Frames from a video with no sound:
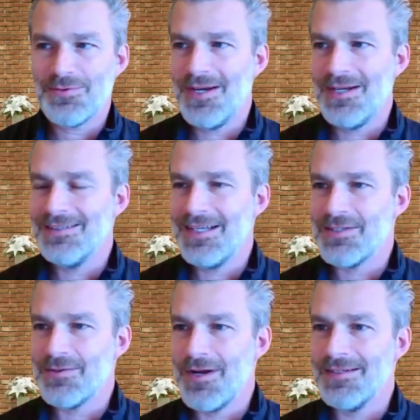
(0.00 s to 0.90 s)
That's right.
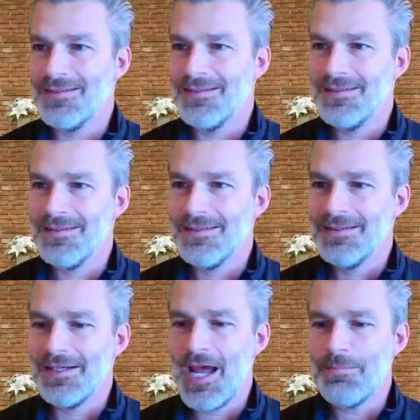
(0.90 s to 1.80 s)

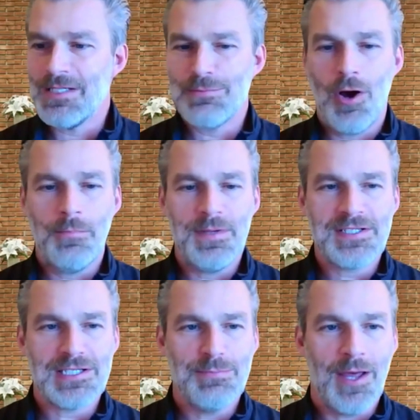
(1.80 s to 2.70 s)
Happy Small
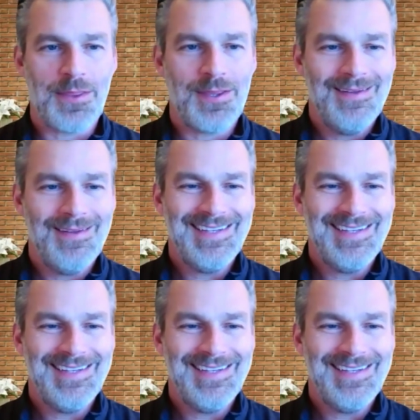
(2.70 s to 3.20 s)
Business Month.